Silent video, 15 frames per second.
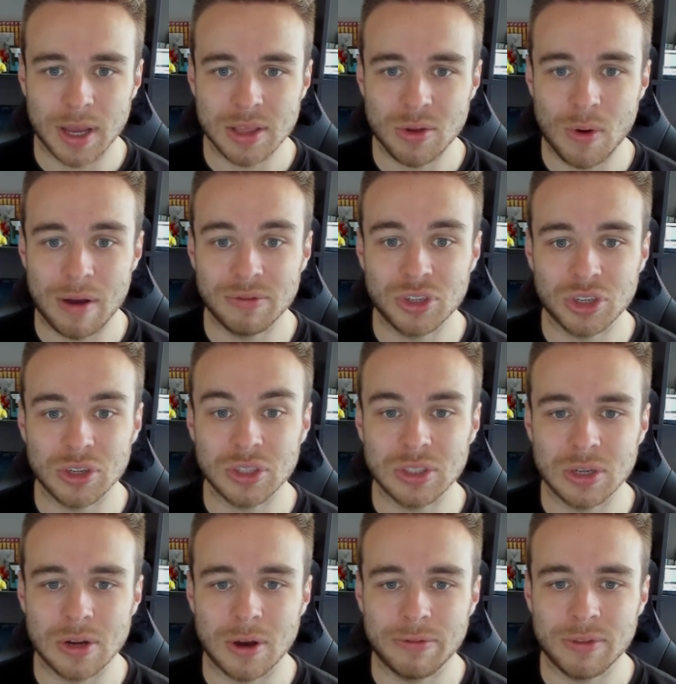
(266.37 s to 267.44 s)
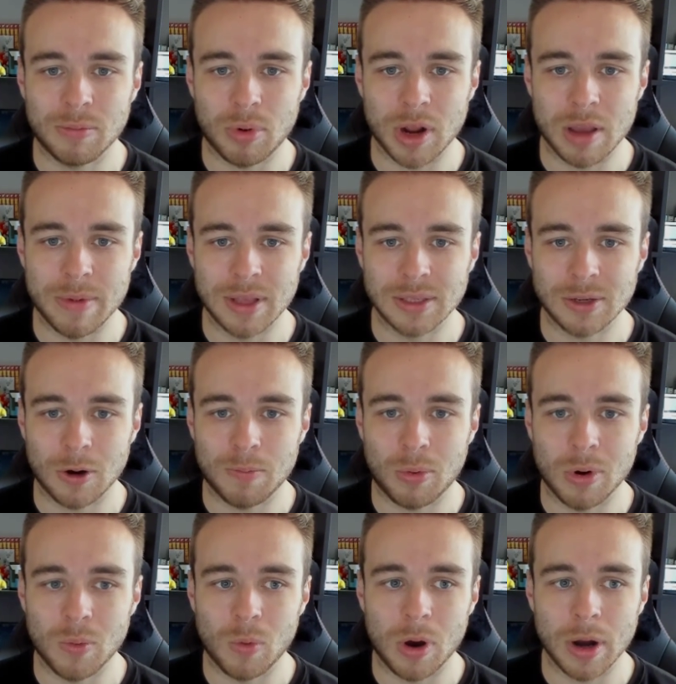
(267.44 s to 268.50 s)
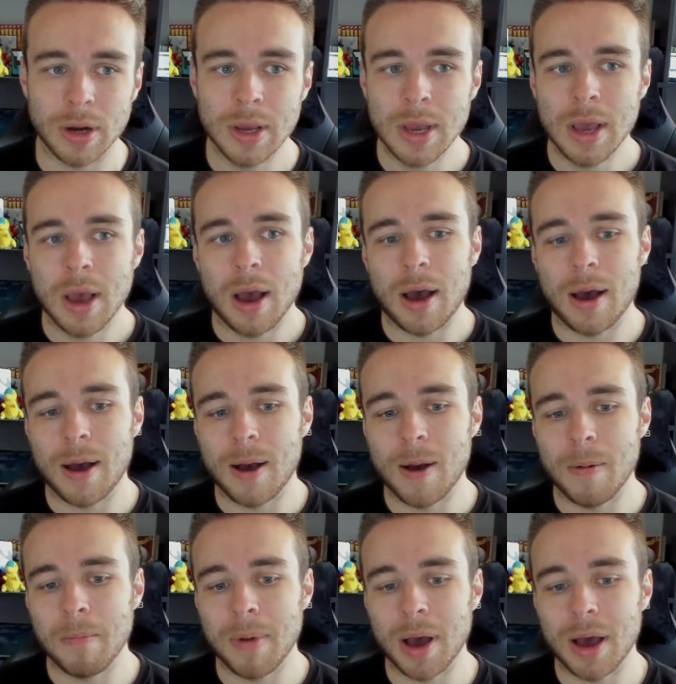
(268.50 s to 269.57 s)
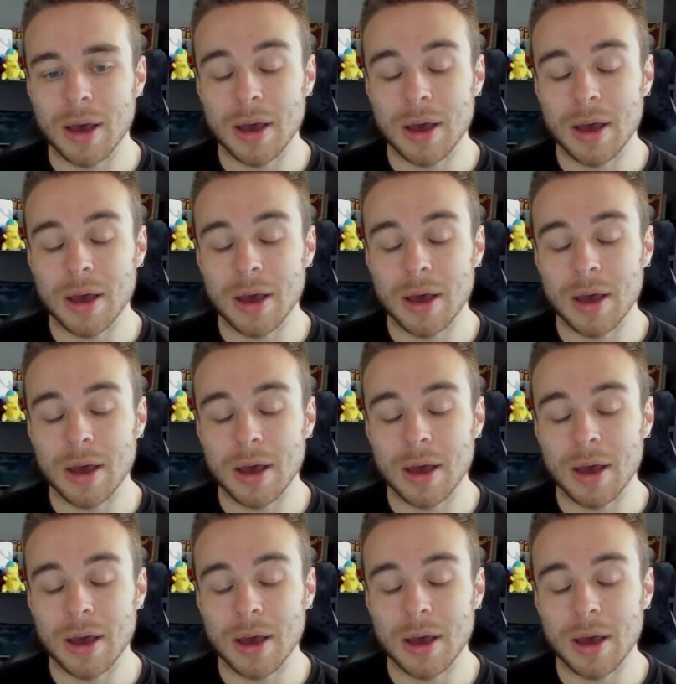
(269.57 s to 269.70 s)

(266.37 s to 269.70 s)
I do have just enough to bring him in, 0.1.